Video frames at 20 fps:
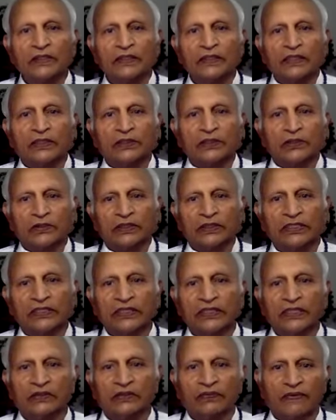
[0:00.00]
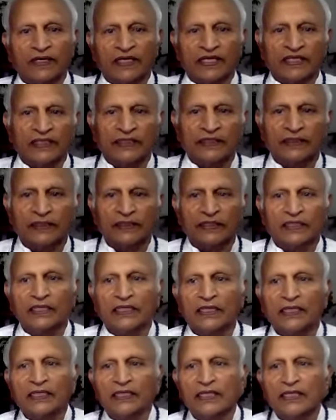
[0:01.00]
So this is why
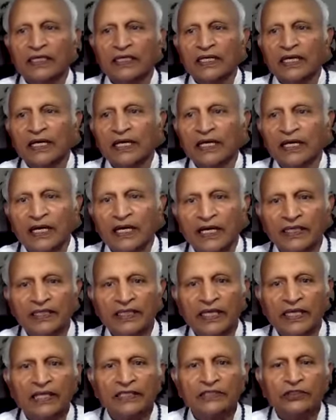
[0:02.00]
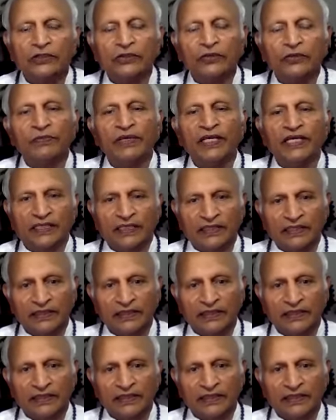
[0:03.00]
I like to make